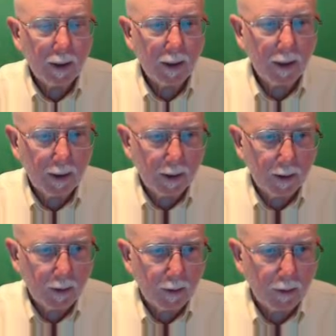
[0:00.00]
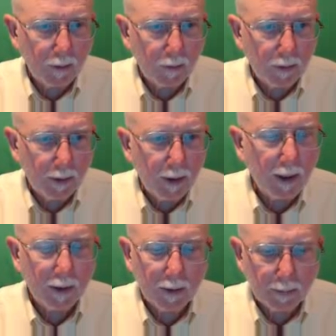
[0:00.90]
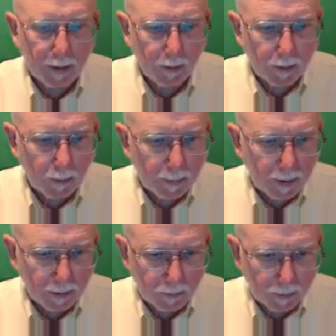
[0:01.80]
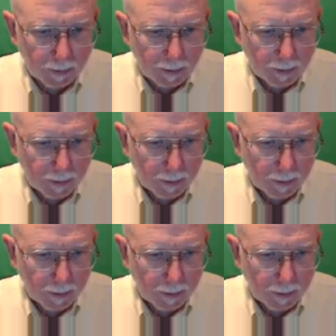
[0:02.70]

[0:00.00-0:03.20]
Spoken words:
and using the parallel postulate,